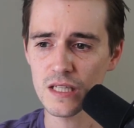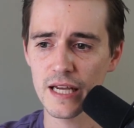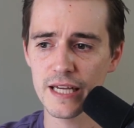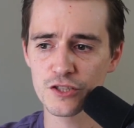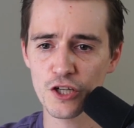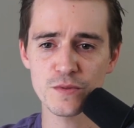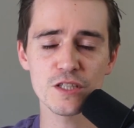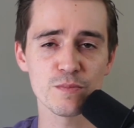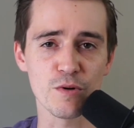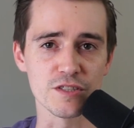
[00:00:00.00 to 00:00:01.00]
in terms of
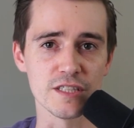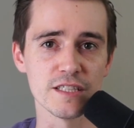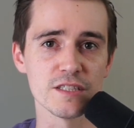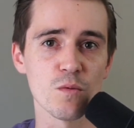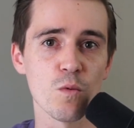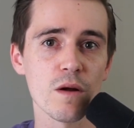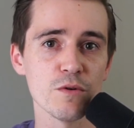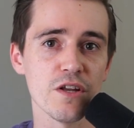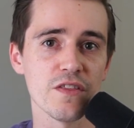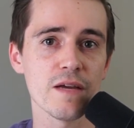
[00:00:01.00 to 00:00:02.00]
this process, what I want
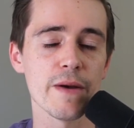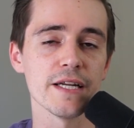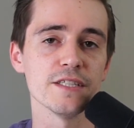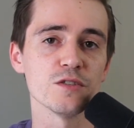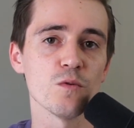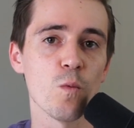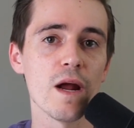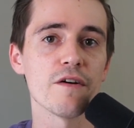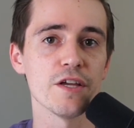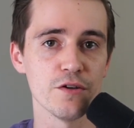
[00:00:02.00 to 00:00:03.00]
you to think about is,
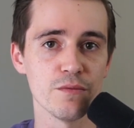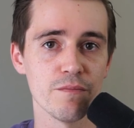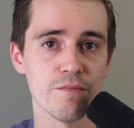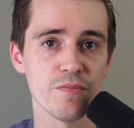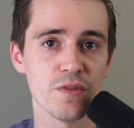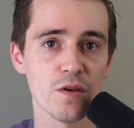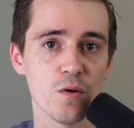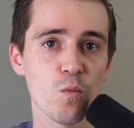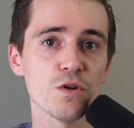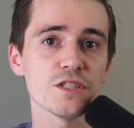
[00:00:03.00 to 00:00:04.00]
where are you?
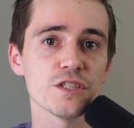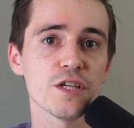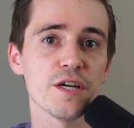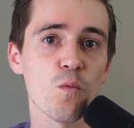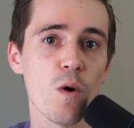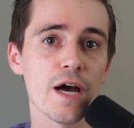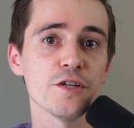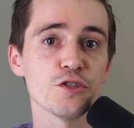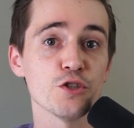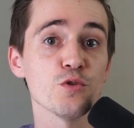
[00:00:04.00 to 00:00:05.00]
What's the
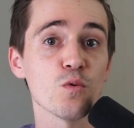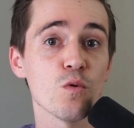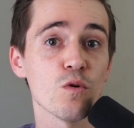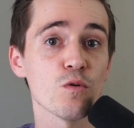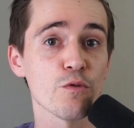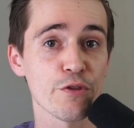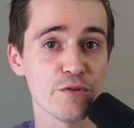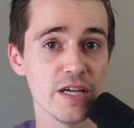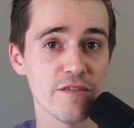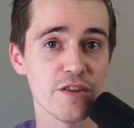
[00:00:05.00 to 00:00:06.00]
1, 2, or all
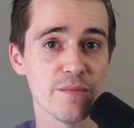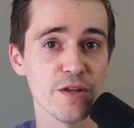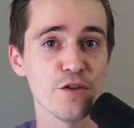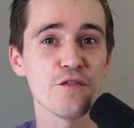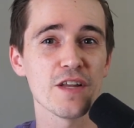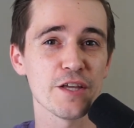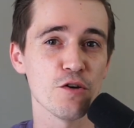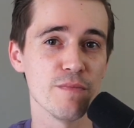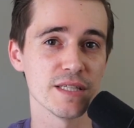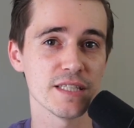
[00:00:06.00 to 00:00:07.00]
3 of them that you feel like you're
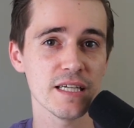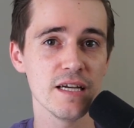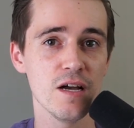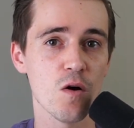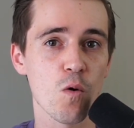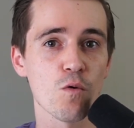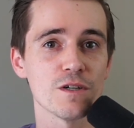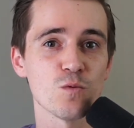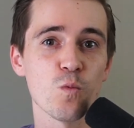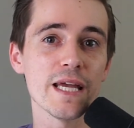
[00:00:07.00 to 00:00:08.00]
missing or
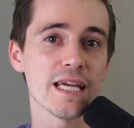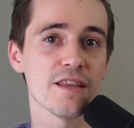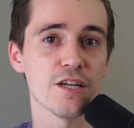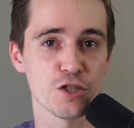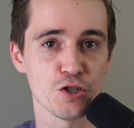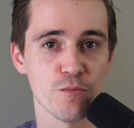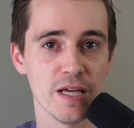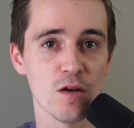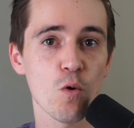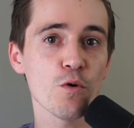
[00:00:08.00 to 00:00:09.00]
is weaker than it should
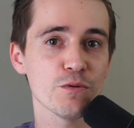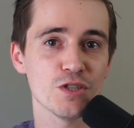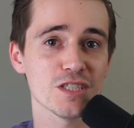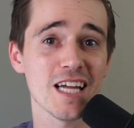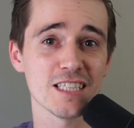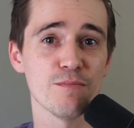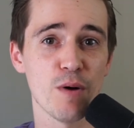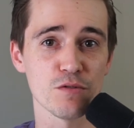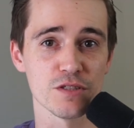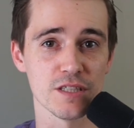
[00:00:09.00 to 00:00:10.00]
be, or you would just like to
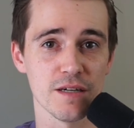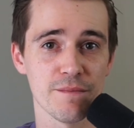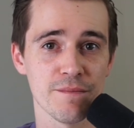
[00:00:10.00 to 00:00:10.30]
bolster?